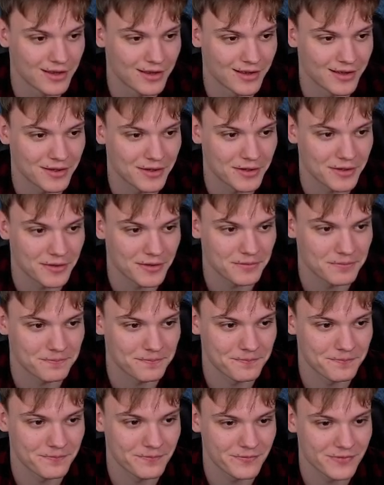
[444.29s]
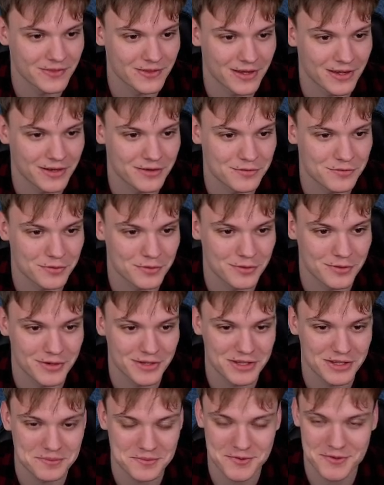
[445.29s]
kind of
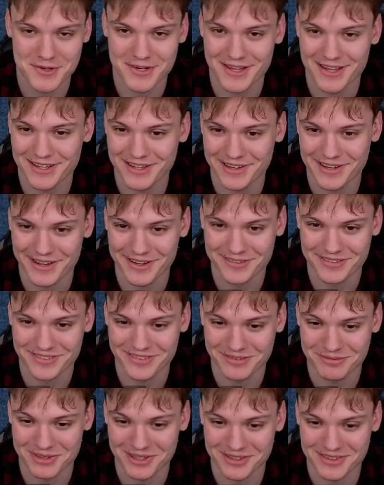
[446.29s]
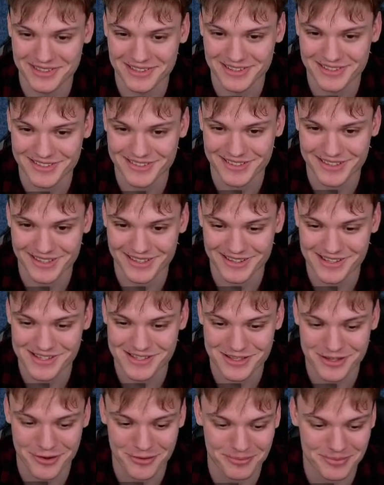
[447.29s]
already more than enough about this
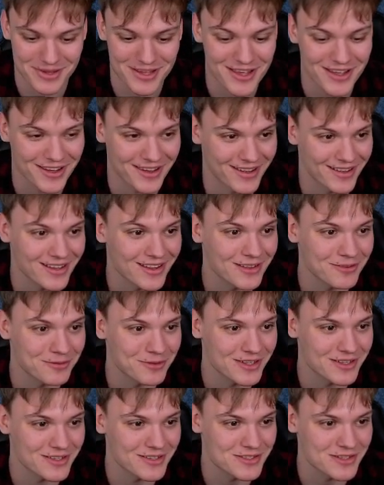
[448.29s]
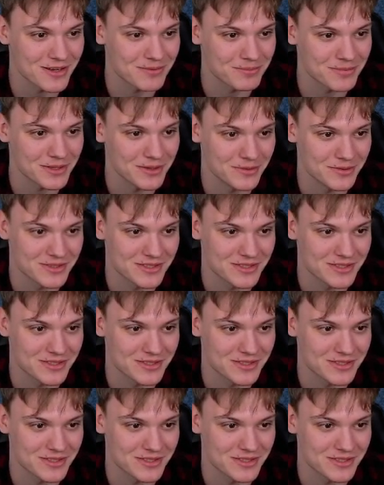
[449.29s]
topic, and we can jump into